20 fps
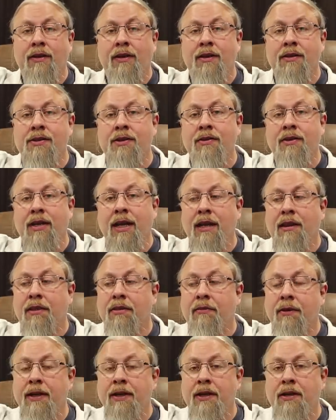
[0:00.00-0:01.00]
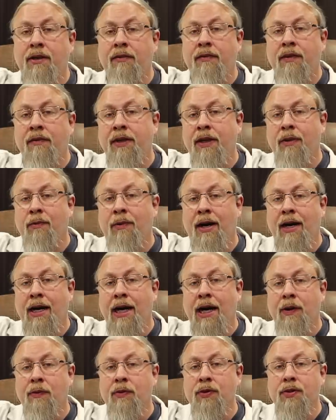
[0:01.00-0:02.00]
You're also getting three hundred fifty watt
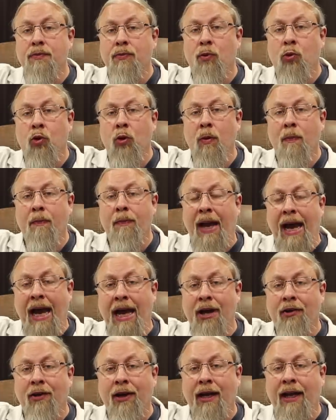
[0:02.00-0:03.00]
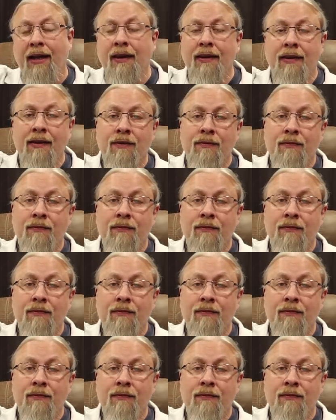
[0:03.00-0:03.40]
hours more battery